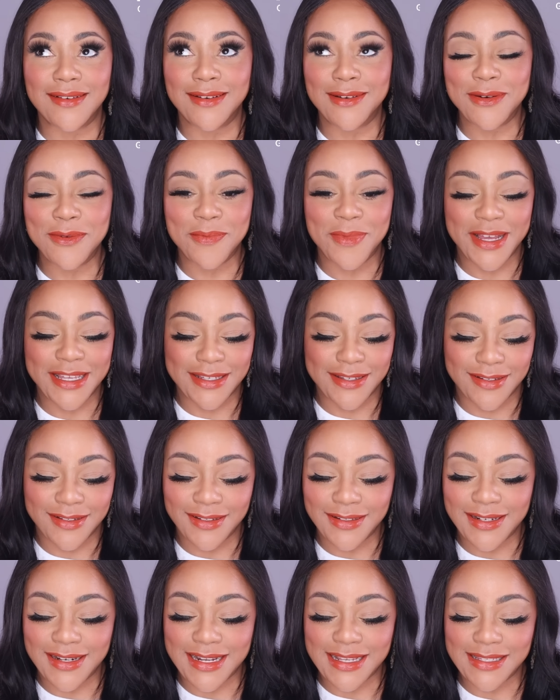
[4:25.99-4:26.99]
Oh my
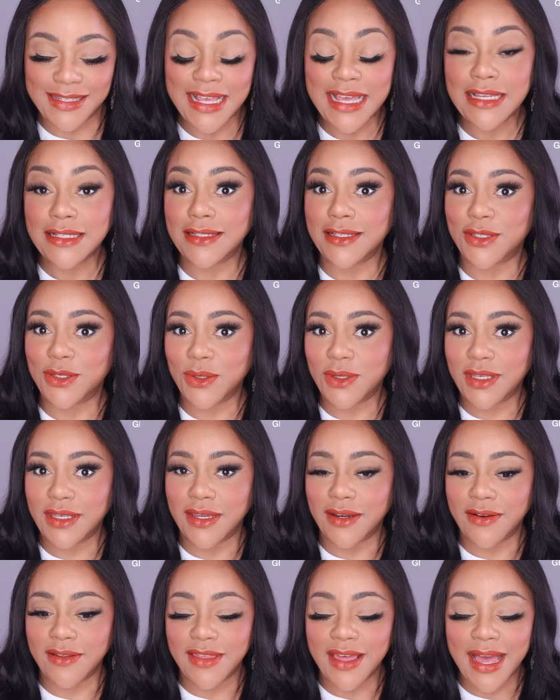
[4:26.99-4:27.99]
goodness, did you
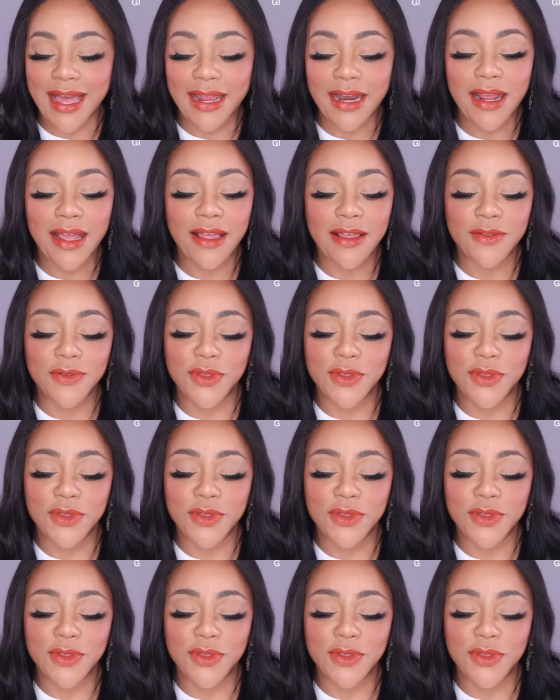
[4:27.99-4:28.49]
hear that?